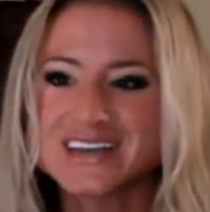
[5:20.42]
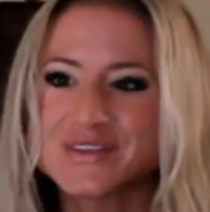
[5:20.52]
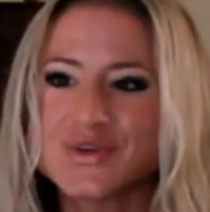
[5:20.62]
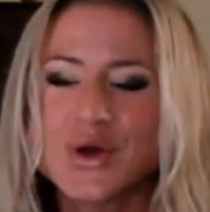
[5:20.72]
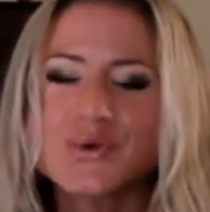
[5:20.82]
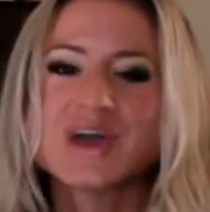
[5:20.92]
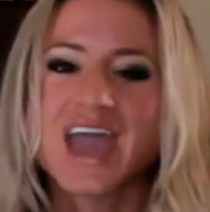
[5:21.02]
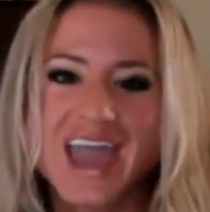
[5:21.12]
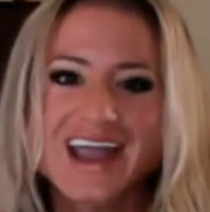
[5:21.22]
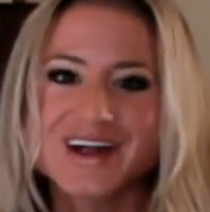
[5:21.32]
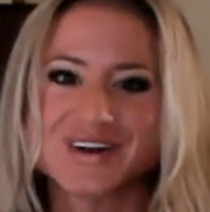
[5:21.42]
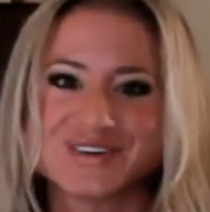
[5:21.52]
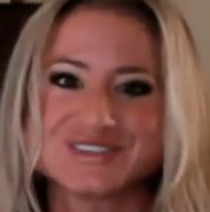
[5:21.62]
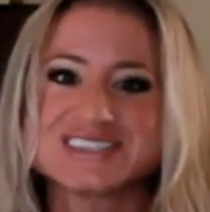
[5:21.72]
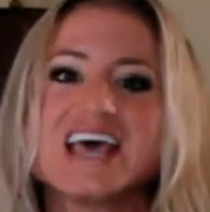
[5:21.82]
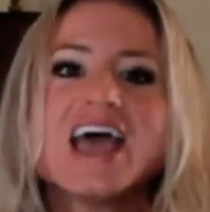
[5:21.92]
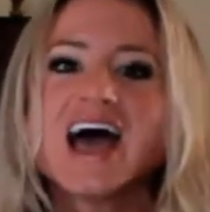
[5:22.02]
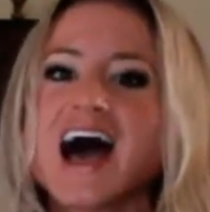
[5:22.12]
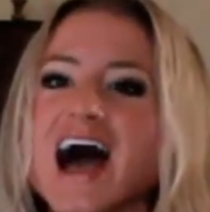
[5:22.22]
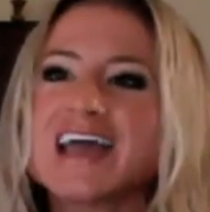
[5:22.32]
Who cares?
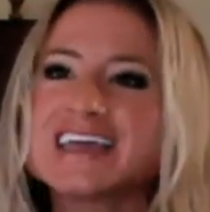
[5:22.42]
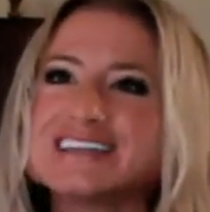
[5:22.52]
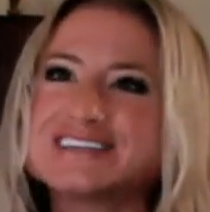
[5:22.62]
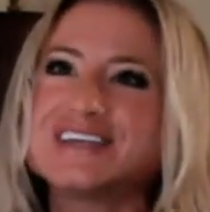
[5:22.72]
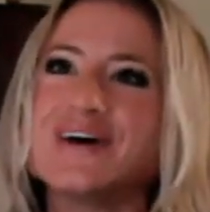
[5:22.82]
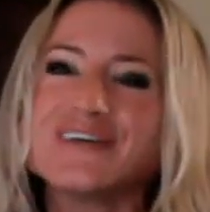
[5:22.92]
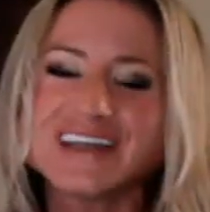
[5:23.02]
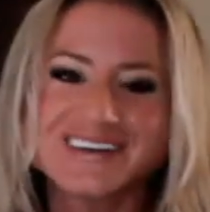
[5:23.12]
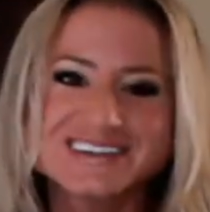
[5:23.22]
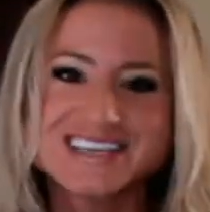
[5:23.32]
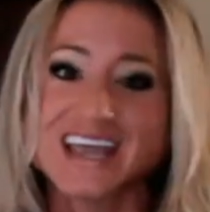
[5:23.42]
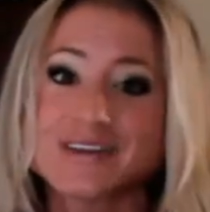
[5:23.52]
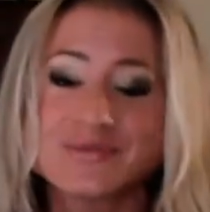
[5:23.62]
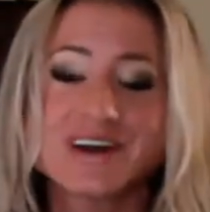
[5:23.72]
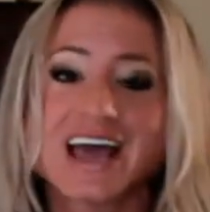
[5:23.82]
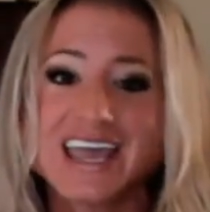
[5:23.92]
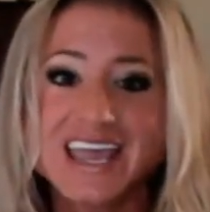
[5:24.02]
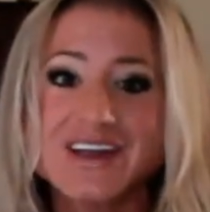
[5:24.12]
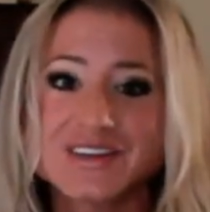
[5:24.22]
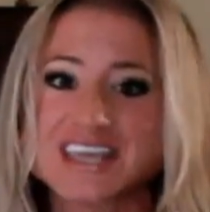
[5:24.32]
I get so irritated when I
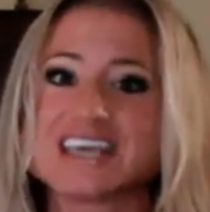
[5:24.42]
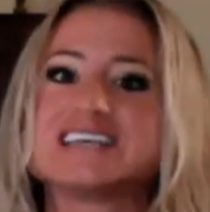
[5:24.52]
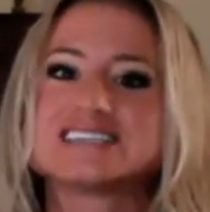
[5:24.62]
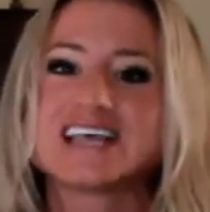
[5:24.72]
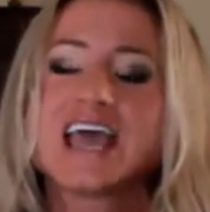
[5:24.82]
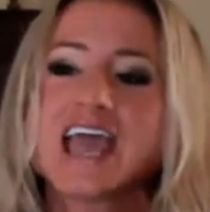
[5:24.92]
hear this,